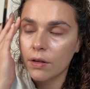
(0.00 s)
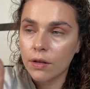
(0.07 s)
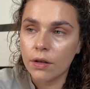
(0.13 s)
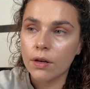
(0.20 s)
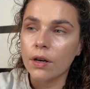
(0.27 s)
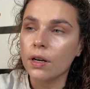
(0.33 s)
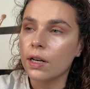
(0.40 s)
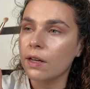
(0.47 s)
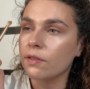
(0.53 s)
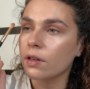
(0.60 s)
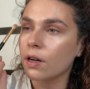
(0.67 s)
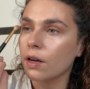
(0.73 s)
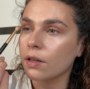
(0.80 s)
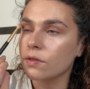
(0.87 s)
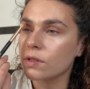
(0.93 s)
you can never
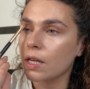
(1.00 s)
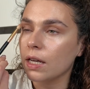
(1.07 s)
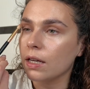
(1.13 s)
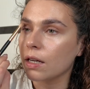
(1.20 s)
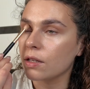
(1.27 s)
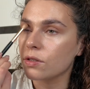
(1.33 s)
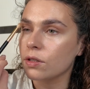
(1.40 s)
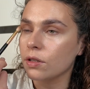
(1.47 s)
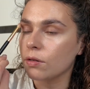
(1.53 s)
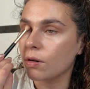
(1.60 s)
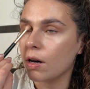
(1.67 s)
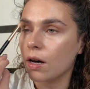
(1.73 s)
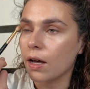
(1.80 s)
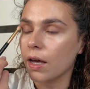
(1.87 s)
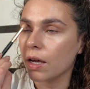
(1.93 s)
kind of take it too
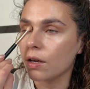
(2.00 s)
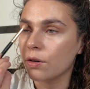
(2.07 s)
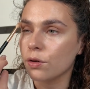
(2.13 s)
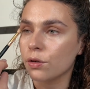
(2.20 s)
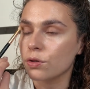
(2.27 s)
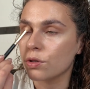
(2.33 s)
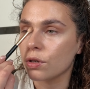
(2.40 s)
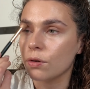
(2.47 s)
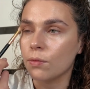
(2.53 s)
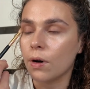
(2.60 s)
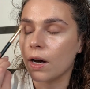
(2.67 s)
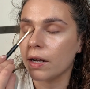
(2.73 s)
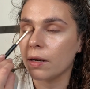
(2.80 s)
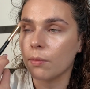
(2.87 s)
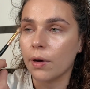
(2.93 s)
high or too
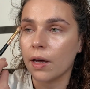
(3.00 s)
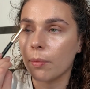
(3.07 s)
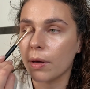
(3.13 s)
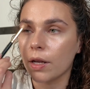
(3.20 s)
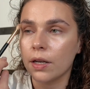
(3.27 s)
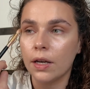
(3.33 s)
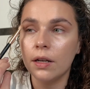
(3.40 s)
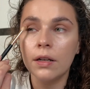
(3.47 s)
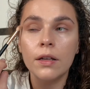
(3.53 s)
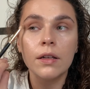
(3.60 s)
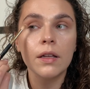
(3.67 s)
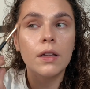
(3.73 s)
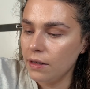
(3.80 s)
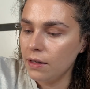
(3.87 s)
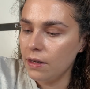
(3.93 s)
wide, in my opinion.
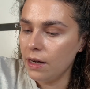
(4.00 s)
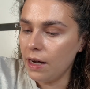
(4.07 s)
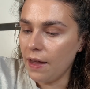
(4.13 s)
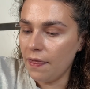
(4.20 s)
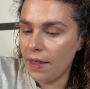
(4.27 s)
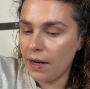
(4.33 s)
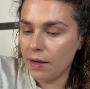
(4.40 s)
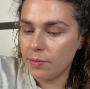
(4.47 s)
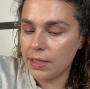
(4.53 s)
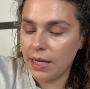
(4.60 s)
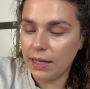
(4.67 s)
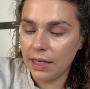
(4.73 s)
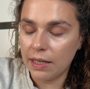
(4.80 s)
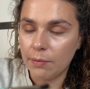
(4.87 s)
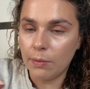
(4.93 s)
And then I'm
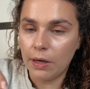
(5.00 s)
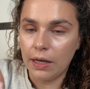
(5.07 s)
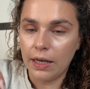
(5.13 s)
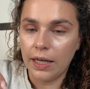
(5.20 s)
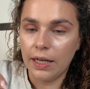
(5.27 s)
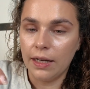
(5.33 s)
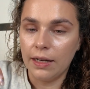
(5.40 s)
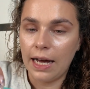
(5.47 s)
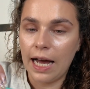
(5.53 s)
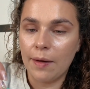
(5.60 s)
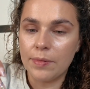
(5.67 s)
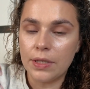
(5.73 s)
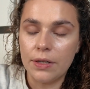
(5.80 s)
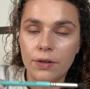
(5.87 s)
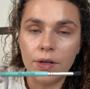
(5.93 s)
taking my
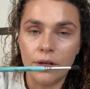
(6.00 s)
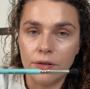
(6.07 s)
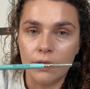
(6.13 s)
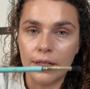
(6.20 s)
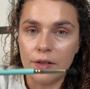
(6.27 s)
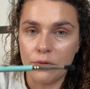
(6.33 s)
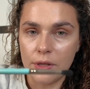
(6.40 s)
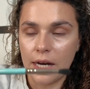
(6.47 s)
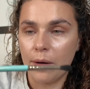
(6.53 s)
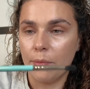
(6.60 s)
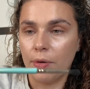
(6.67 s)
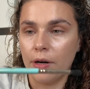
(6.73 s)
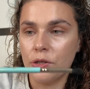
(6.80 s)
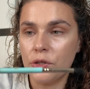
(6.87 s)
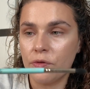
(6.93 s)
absolute could not live without
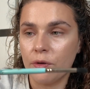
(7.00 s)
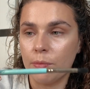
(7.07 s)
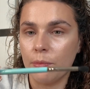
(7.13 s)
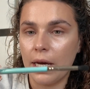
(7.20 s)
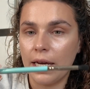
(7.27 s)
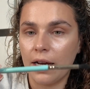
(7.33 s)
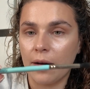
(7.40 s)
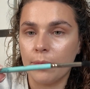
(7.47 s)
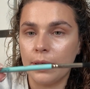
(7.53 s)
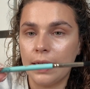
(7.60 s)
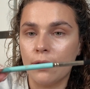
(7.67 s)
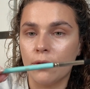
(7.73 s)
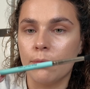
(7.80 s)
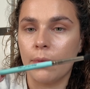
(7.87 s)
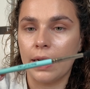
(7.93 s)
brush from a company
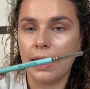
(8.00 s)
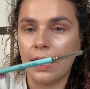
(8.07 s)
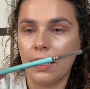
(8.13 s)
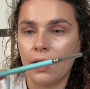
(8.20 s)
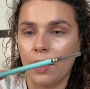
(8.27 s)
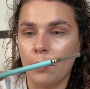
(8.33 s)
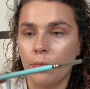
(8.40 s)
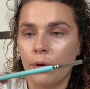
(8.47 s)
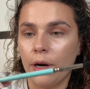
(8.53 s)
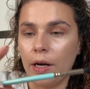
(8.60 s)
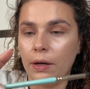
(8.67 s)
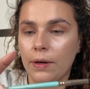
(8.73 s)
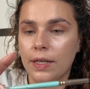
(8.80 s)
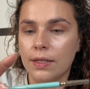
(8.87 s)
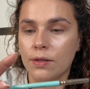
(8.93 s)
My Kitco Pro,
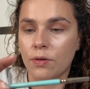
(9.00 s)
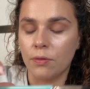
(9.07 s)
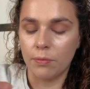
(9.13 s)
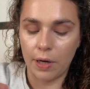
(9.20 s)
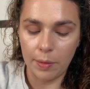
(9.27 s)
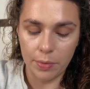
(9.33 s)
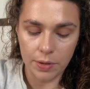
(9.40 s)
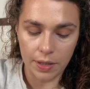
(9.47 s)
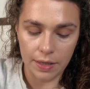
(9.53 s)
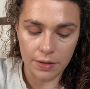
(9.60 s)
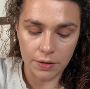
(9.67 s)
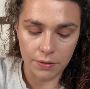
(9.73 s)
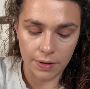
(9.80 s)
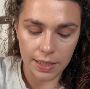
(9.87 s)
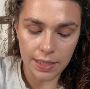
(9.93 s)
and it's called My Precise
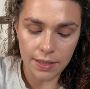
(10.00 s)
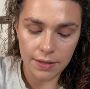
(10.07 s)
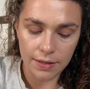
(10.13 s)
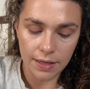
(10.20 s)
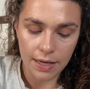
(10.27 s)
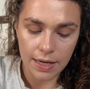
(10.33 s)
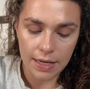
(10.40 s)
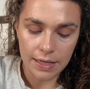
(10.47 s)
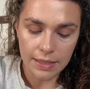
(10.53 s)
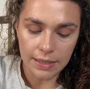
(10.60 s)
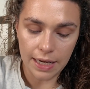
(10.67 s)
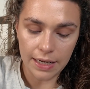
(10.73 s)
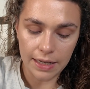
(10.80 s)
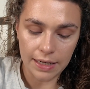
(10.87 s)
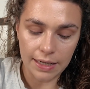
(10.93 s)
Crease.
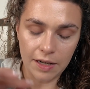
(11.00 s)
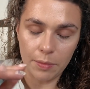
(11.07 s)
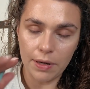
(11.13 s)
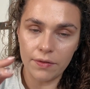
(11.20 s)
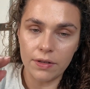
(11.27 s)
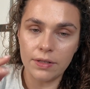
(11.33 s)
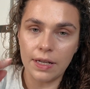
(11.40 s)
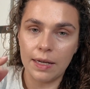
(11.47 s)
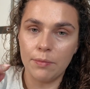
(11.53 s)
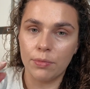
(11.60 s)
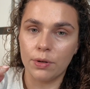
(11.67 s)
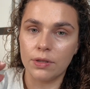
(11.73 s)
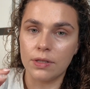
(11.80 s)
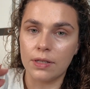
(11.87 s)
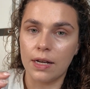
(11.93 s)
Taking a little bit of the same
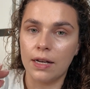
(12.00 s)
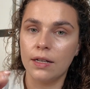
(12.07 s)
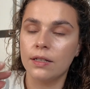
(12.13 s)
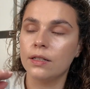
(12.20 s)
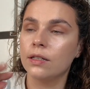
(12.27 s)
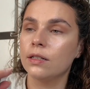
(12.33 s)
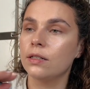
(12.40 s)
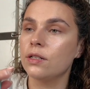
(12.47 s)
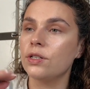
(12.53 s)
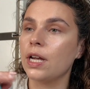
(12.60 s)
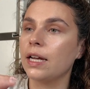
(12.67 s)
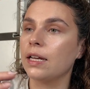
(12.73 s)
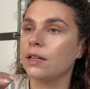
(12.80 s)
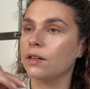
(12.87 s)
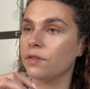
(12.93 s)
bronzer,
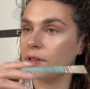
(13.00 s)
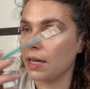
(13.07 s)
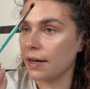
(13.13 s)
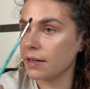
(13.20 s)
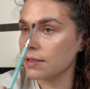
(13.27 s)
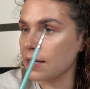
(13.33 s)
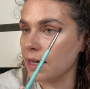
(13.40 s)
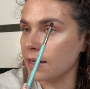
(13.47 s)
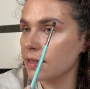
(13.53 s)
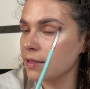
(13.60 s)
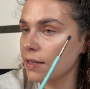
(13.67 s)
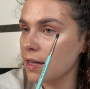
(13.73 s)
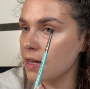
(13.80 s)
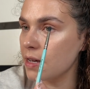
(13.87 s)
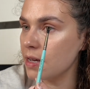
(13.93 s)
shaking off the excess,
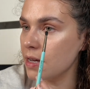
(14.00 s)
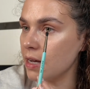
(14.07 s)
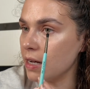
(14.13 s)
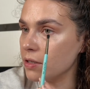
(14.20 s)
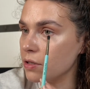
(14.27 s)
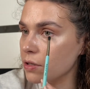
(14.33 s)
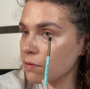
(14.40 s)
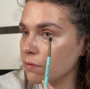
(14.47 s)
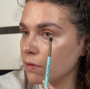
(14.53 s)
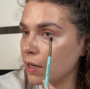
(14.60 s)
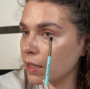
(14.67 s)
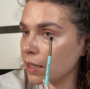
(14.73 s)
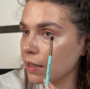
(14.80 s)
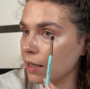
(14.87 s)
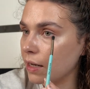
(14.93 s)
and just
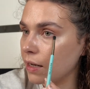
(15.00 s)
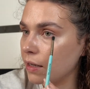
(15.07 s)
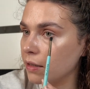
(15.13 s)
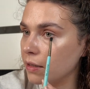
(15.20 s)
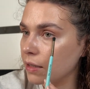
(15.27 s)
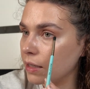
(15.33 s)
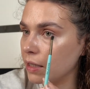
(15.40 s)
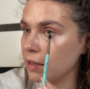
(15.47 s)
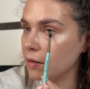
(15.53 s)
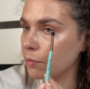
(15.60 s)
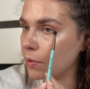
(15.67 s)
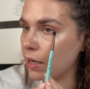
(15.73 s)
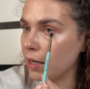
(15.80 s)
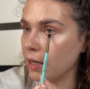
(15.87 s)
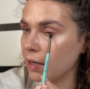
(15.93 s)
running that underneath
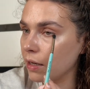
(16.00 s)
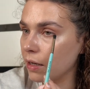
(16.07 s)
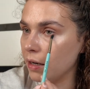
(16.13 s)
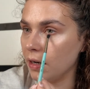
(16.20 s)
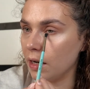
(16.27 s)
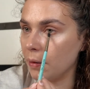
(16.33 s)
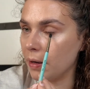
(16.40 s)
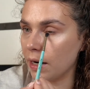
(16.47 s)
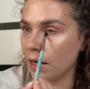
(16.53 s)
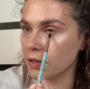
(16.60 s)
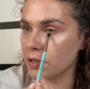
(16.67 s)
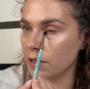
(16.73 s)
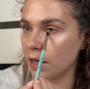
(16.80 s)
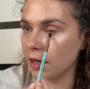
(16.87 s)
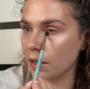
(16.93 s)
my lower
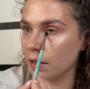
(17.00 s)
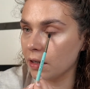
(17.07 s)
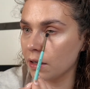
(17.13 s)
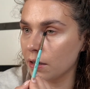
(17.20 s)
lash line.